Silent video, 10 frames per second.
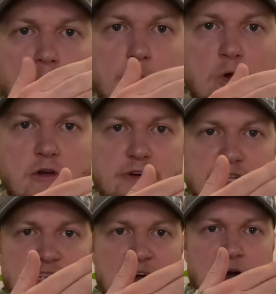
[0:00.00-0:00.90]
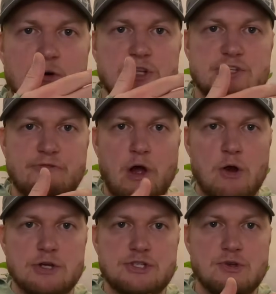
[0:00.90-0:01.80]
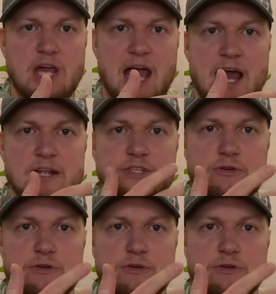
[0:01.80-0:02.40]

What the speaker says: move it down as far as you can